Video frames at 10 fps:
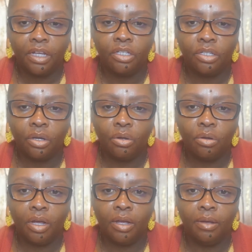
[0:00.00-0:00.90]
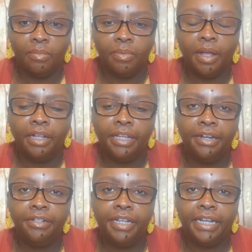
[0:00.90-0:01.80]
So um,
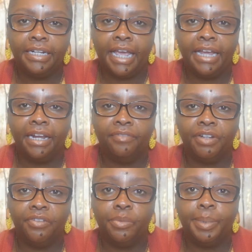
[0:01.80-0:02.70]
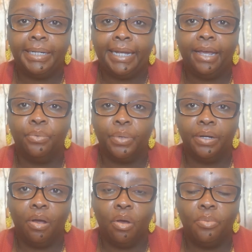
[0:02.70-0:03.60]
later that night, after everybody had
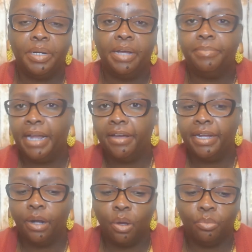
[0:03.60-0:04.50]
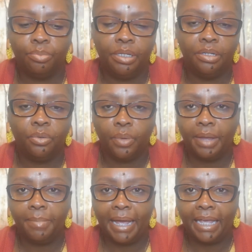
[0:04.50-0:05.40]
went home and I'm now at home putting away
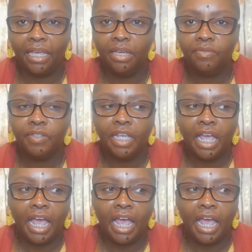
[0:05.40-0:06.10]
my gifts,